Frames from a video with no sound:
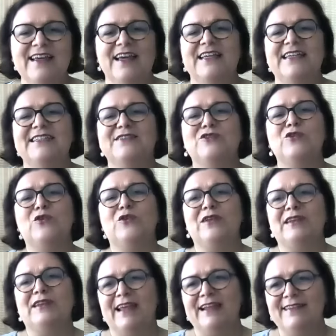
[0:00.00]
is the
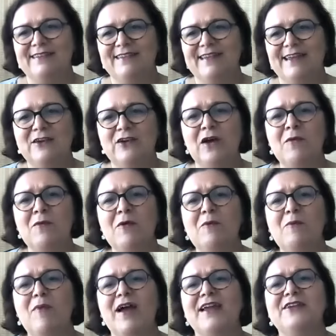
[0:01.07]
net
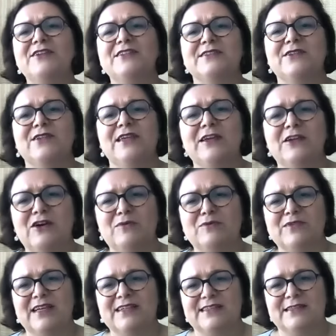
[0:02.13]
income minus the income
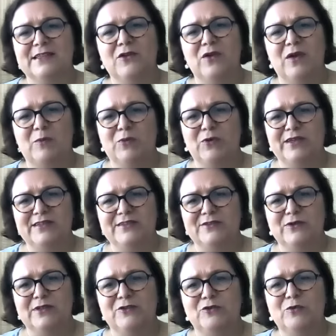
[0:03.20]
tax that the employee is
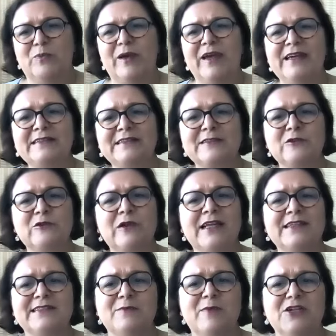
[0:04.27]
going to pay. So
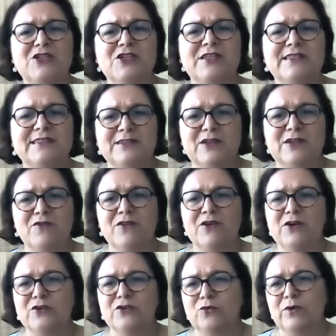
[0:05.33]
let's imagine it's
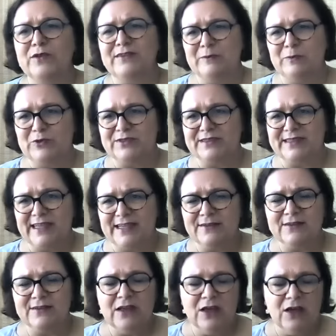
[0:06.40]
another
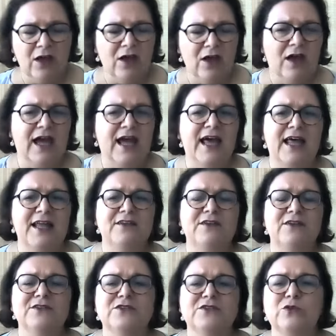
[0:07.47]
20%.
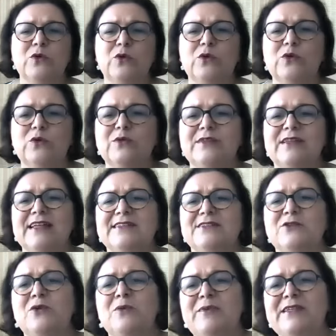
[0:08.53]
And so that's
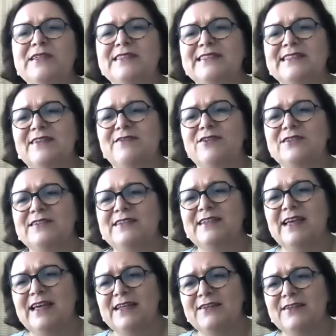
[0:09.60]
going to be
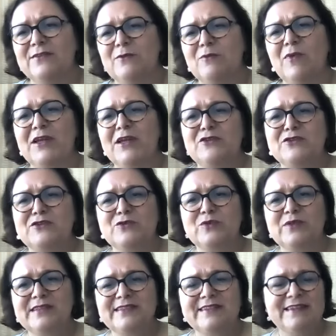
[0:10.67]
78 minus
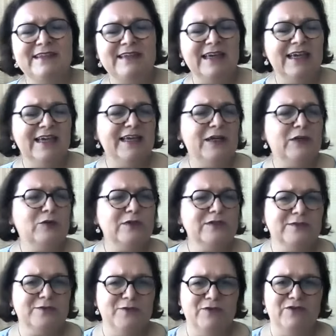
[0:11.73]
20
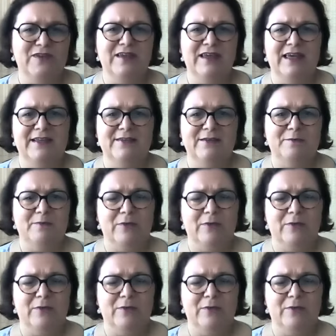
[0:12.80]
equals 58.